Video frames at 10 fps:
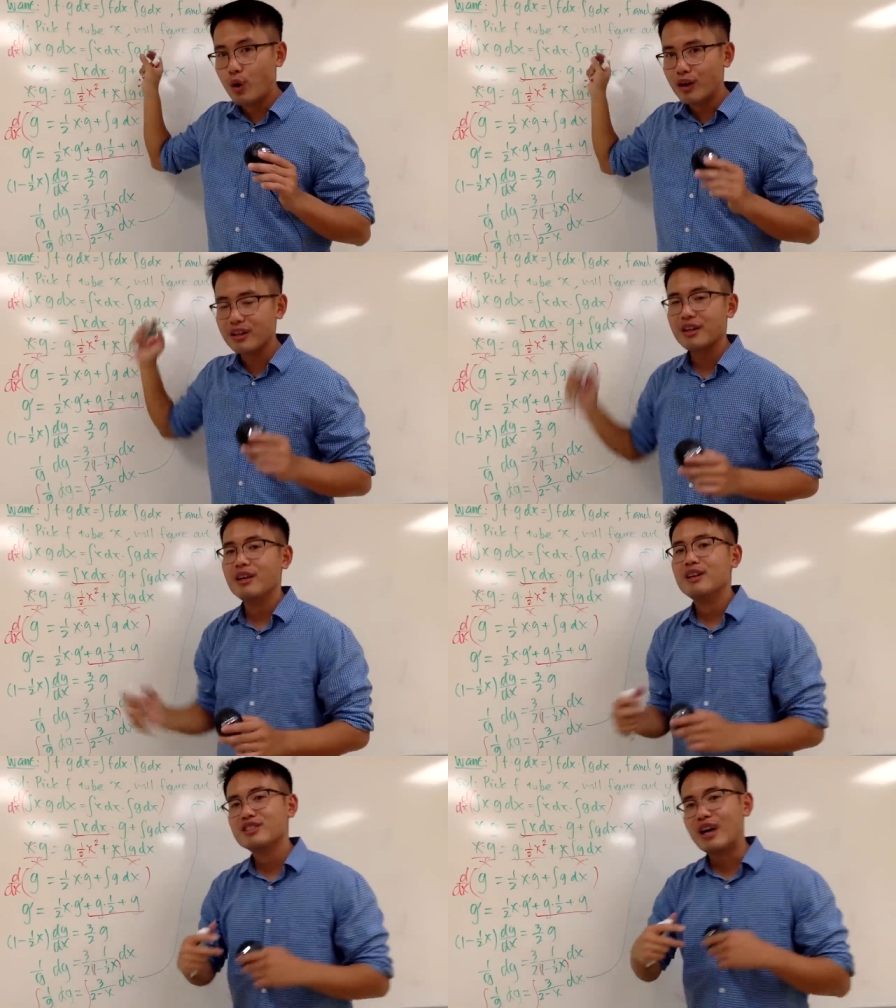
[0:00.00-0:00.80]
work.
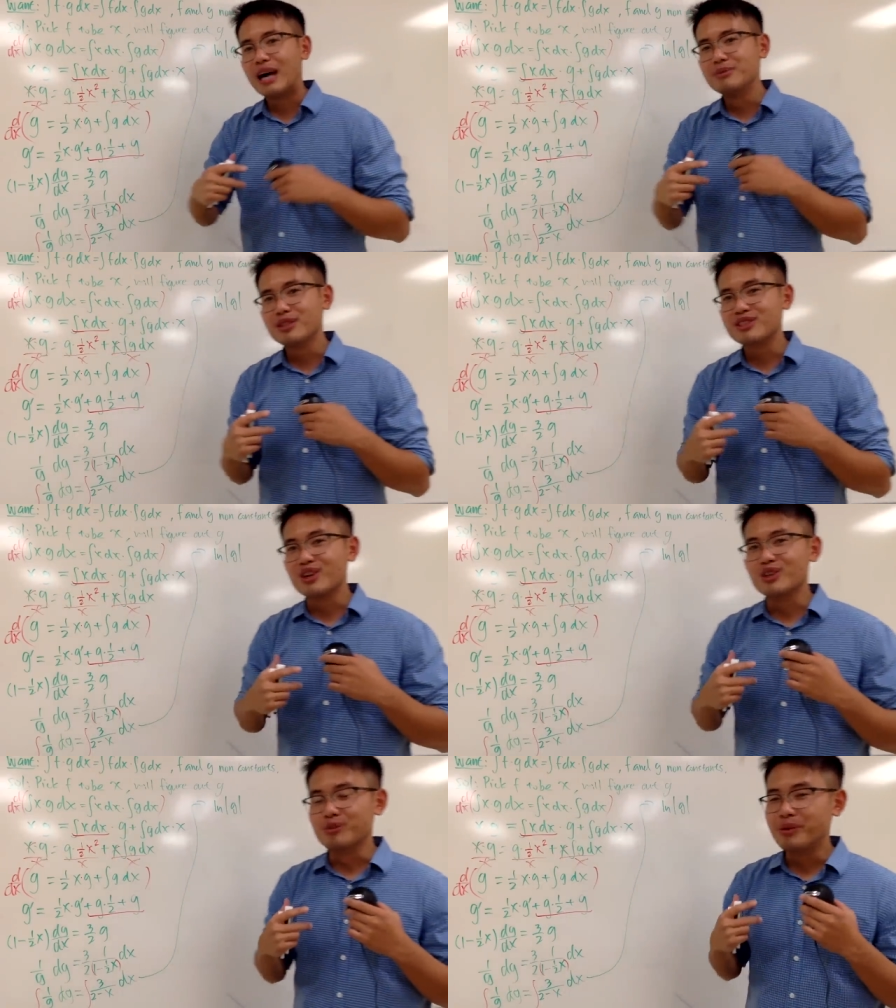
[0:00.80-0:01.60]
So I'm just
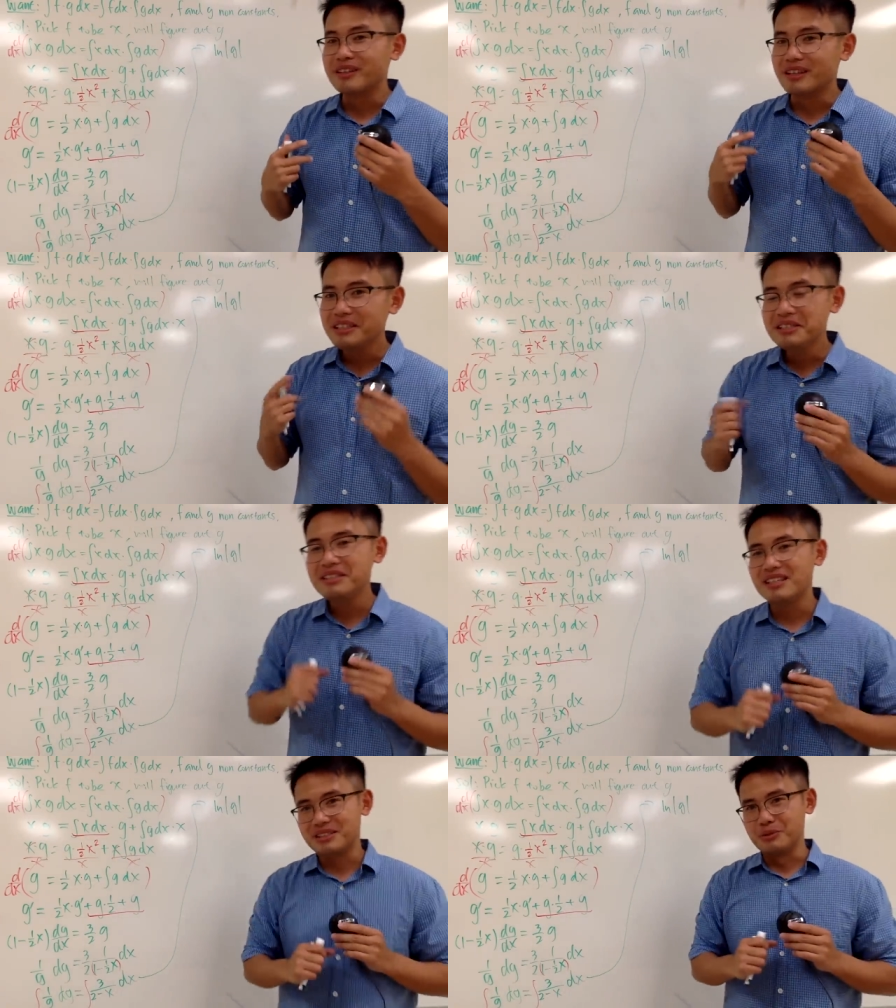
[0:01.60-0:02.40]
going to pick the
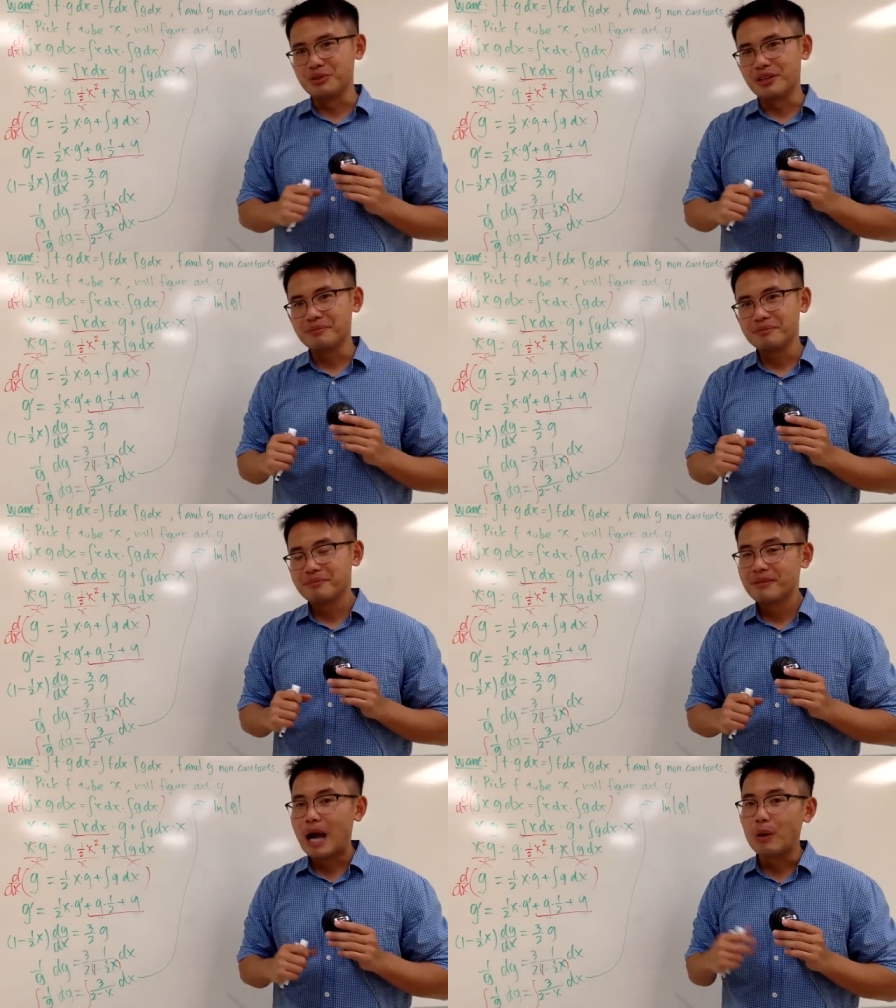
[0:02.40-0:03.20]
easiest solution.
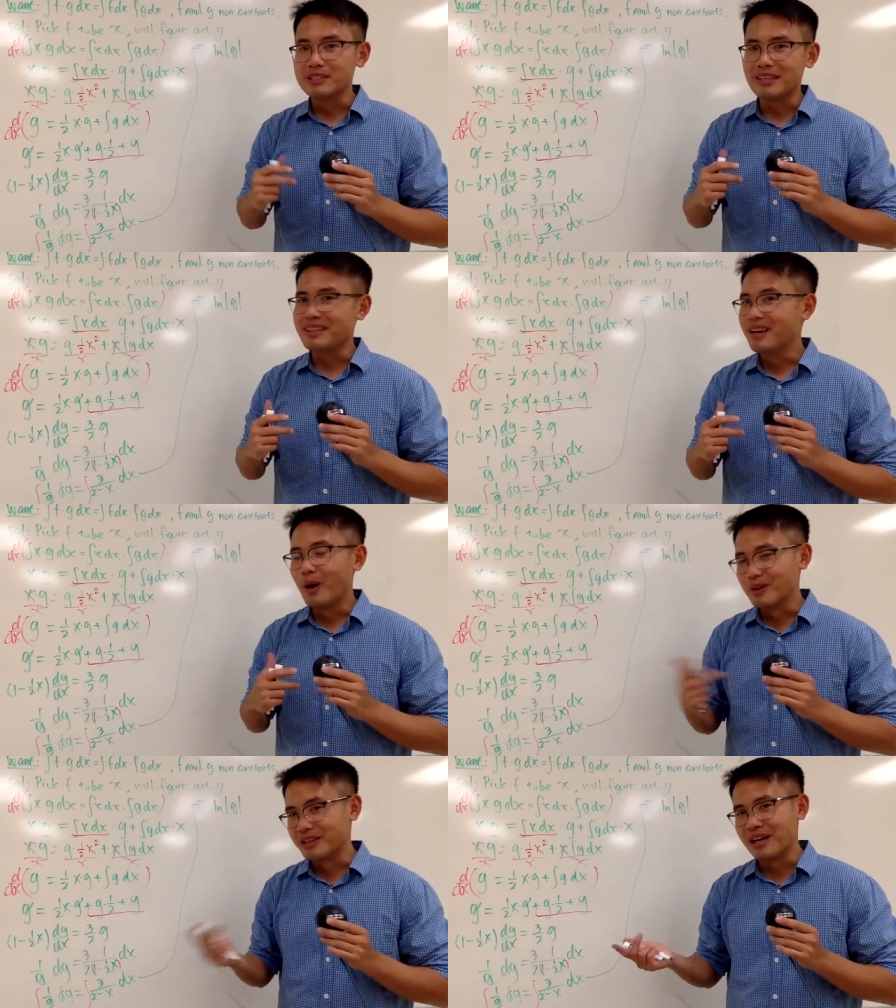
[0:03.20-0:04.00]
I will say
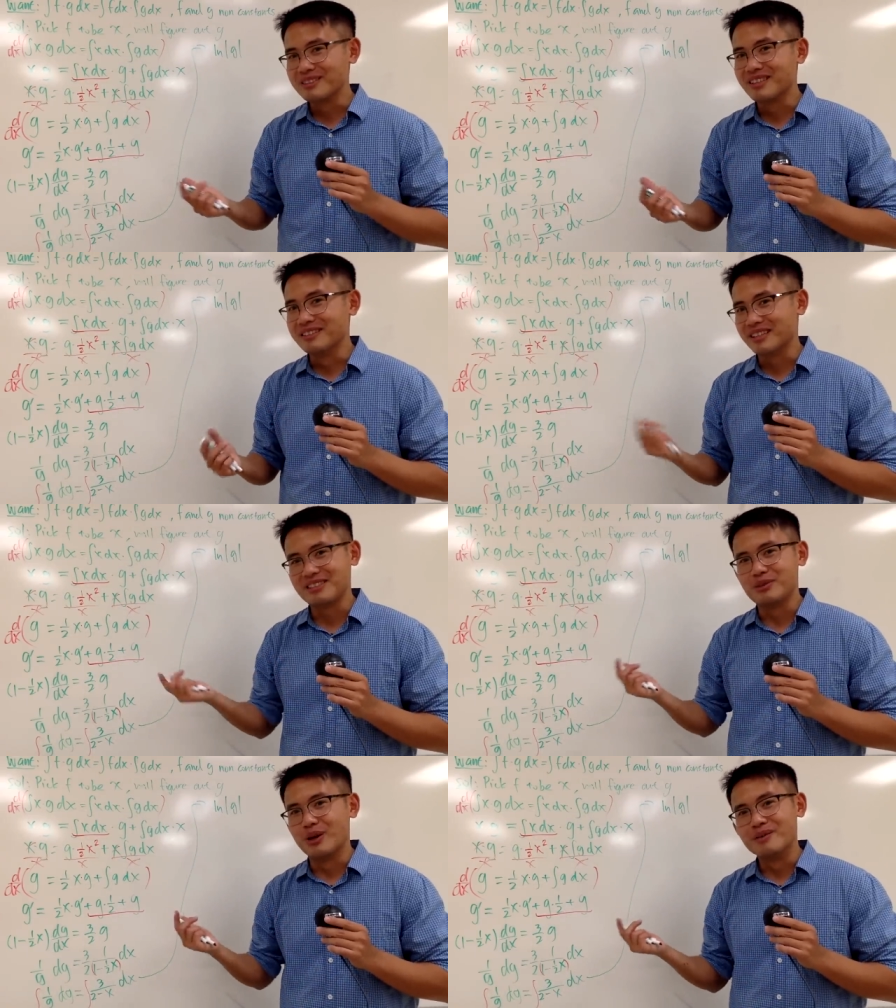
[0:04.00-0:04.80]
all the constants are
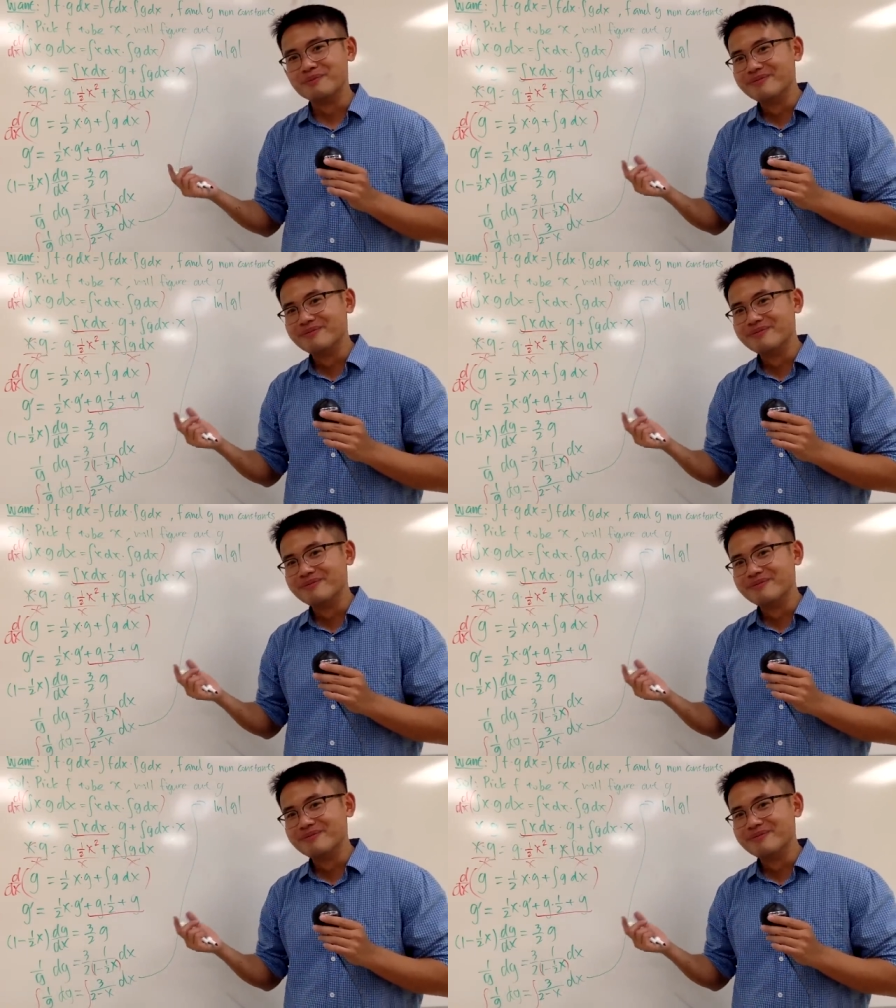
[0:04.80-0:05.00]
0.